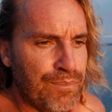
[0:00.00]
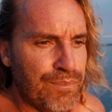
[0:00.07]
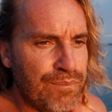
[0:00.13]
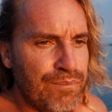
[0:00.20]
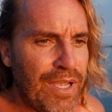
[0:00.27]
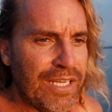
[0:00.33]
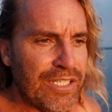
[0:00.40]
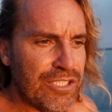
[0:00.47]

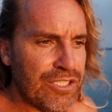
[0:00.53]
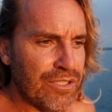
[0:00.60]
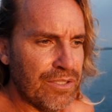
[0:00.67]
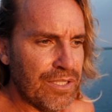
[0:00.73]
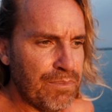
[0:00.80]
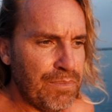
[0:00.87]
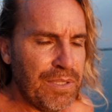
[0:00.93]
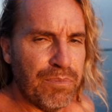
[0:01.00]
make sure
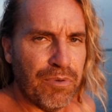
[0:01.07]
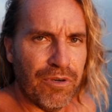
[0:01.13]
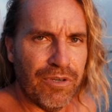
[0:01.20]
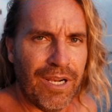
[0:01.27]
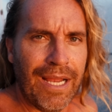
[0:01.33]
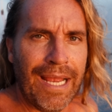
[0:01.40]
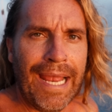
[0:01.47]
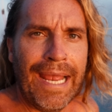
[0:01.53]
that people are
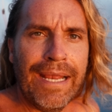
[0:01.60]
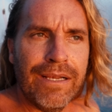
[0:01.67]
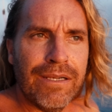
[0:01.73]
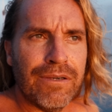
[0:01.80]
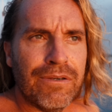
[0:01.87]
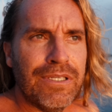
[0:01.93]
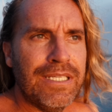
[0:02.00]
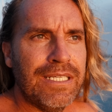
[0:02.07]
not
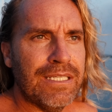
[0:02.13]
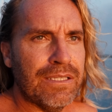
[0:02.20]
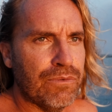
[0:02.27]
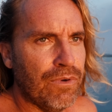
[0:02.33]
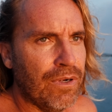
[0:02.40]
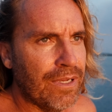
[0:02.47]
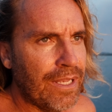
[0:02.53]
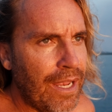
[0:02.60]
anchoring in the
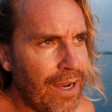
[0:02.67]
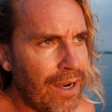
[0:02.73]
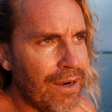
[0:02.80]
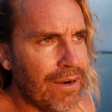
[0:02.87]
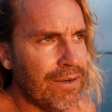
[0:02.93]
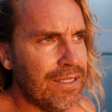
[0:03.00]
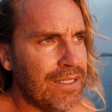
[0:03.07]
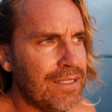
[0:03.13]
wrong
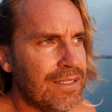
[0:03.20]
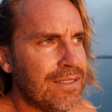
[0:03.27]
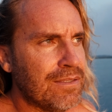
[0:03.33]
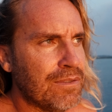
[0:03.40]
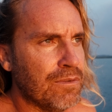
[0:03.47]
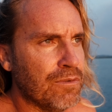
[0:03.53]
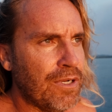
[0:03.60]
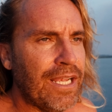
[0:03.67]
areas
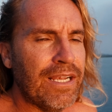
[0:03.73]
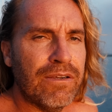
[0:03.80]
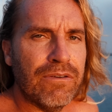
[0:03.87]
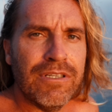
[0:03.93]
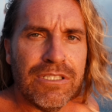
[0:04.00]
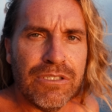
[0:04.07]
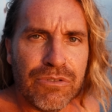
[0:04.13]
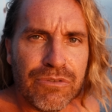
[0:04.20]
or
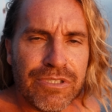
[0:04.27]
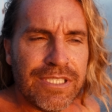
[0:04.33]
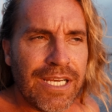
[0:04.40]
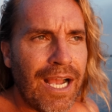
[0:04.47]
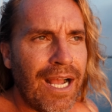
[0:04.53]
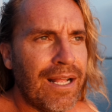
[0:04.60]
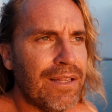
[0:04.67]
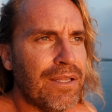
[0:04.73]
anchoring too
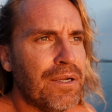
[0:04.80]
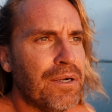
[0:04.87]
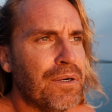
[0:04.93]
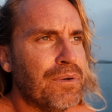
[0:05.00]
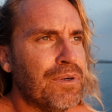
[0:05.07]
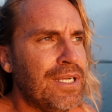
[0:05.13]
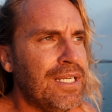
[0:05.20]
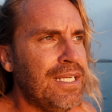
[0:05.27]

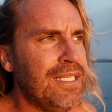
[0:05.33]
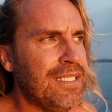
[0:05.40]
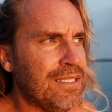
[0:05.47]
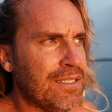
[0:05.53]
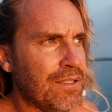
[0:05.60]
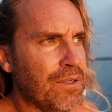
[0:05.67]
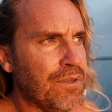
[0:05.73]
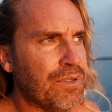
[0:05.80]
shallow.
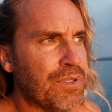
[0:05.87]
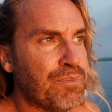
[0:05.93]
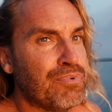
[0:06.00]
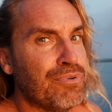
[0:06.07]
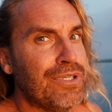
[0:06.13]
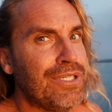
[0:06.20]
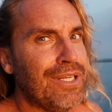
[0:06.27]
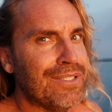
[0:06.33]
So they're
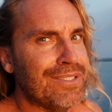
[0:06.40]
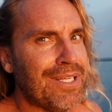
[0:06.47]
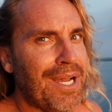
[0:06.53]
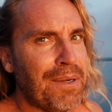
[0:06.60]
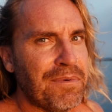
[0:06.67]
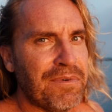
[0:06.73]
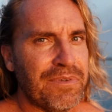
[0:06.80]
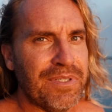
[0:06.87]
pretty on
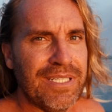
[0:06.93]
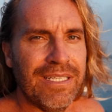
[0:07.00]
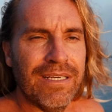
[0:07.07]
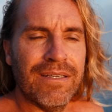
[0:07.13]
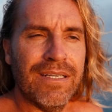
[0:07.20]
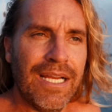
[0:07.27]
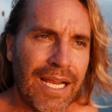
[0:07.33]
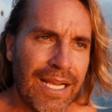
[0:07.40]
top of it
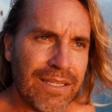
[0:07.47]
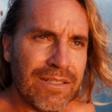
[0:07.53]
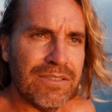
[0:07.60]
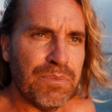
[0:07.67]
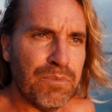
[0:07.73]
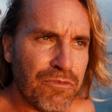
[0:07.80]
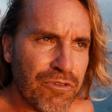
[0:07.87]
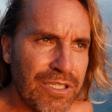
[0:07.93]
here. And
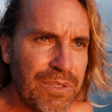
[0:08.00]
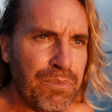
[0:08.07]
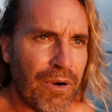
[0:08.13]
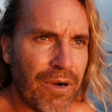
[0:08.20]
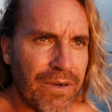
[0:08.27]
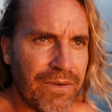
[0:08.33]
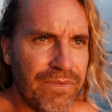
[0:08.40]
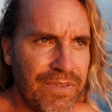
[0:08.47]
there's marine
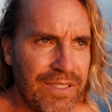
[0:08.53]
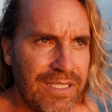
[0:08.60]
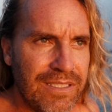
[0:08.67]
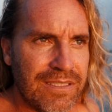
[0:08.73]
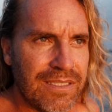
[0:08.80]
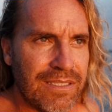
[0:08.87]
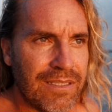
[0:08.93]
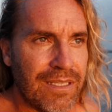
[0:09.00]
park
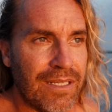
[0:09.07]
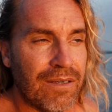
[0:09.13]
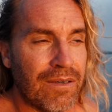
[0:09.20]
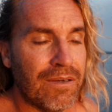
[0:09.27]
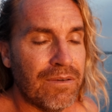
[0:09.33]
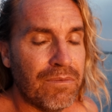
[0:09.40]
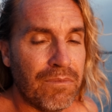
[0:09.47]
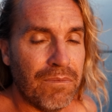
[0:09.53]
fees that
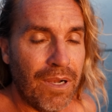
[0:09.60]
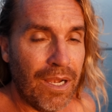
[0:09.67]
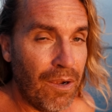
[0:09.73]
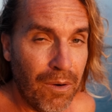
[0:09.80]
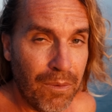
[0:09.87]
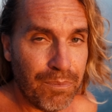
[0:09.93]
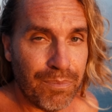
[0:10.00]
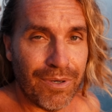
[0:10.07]
I
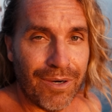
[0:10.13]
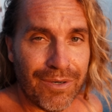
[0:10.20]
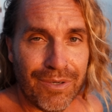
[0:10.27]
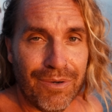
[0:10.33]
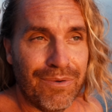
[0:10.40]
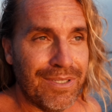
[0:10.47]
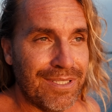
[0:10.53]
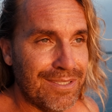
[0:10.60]
hope are
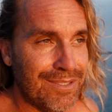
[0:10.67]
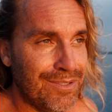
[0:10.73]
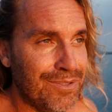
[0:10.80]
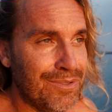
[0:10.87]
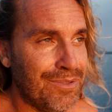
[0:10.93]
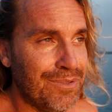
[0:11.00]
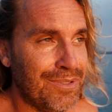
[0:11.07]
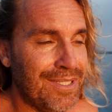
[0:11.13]
going
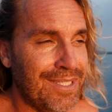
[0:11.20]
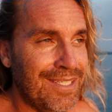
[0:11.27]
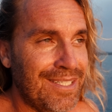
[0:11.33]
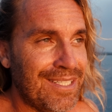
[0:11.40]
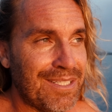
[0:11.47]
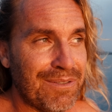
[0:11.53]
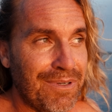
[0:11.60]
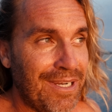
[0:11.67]
to
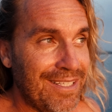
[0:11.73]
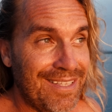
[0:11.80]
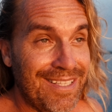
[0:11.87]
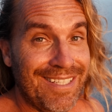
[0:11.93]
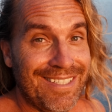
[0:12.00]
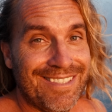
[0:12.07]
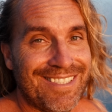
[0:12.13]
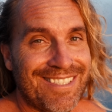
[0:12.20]
the right
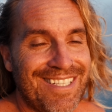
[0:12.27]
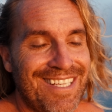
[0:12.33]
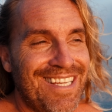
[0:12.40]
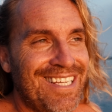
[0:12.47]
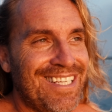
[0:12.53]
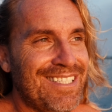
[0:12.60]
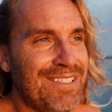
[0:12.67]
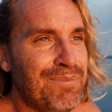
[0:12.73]
things.
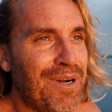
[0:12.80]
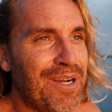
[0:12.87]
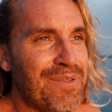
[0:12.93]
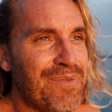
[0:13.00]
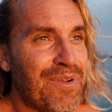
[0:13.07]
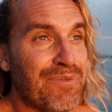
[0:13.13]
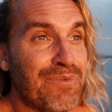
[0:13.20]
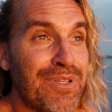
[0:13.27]
But
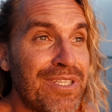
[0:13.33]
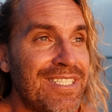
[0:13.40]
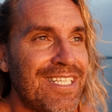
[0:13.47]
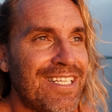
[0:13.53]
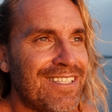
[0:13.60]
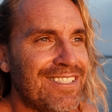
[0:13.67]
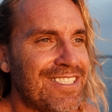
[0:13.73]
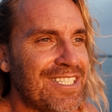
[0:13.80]
they're really
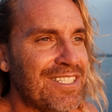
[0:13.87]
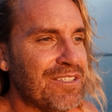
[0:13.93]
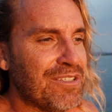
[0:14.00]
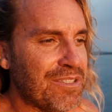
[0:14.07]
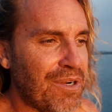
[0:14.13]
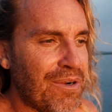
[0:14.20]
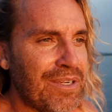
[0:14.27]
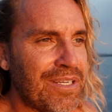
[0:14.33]
diligent. They're
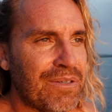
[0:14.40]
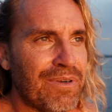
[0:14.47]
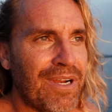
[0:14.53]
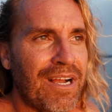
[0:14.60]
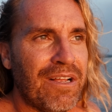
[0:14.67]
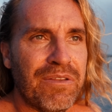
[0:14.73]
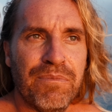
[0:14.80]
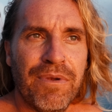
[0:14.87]
going
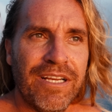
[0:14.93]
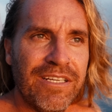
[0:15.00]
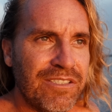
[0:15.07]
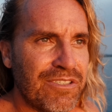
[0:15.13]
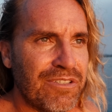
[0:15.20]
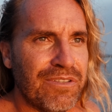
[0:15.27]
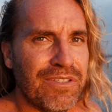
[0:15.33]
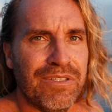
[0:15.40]
around. They're making
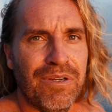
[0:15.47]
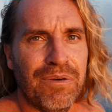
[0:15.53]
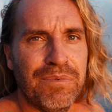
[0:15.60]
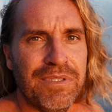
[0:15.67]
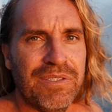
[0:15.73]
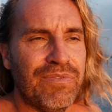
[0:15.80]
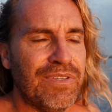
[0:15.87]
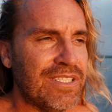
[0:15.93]
sure that
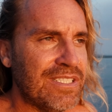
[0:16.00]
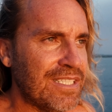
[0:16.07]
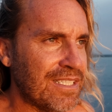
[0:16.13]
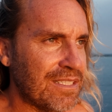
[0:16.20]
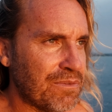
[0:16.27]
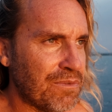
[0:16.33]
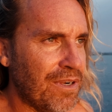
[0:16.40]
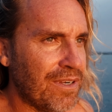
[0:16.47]
nobody's fishing
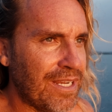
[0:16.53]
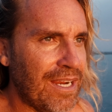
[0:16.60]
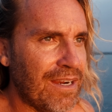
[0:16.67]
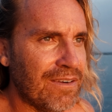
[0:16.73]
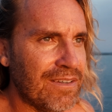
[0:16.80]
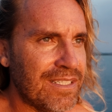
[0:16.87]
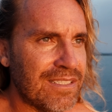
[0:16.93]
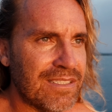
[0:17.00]
in the wrong
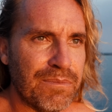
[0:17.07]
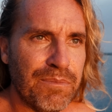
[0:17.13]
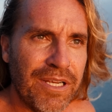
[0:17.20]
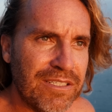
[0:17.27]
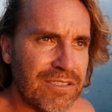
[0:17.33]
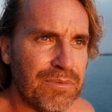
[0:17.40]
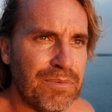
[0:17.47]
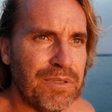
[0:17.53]
areas. They're
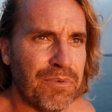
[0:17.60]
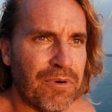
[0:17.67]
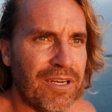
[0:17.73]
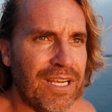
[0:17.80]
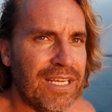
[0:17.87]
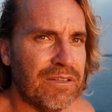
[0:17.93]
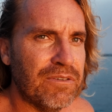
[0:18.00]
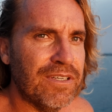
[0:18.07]
making sure people are
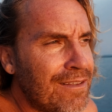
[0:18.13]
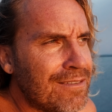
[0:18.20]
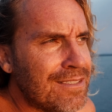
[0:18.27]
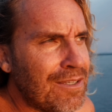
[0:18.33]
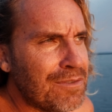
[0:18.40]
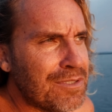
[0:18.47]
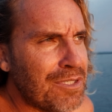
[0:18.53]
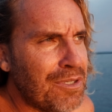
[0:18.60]
anchoring. There's
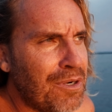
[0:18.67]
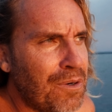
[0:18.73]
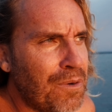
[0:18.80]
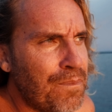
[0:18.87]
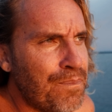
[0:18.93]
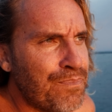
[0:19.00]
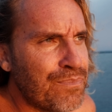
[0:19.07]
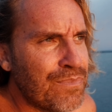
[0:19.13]

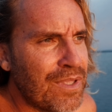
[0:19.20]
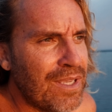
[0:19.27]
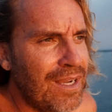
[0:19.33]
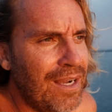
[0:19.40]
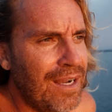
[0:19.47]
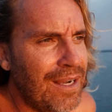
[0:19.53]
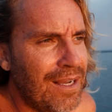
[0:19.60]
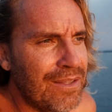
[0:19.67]
also
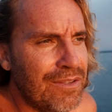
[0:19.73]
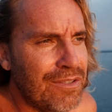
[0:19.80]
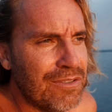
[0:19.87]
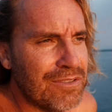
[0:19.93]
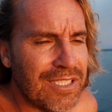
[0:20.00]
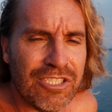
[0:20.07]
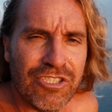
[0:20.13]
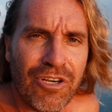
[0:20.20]

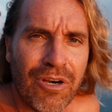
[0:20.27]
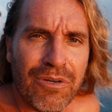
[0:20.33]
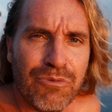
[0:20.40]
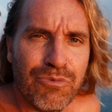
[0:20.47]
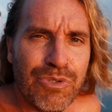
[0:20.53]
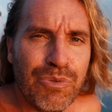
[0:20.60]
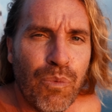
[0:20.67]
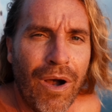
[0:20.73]
there's a shark
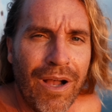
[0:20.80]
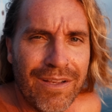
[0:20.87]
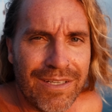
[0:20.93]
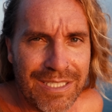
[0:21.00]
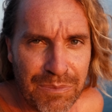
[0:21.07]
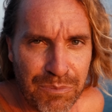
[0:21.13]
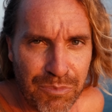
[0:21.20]
rewilding